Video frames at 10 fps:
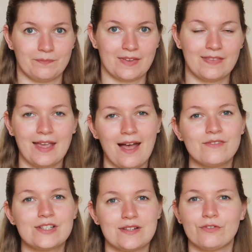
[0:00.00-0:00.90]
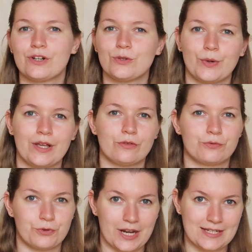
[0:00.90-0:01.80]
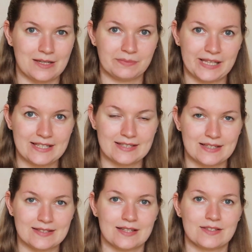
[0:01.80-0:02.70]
They have a different way of rating places.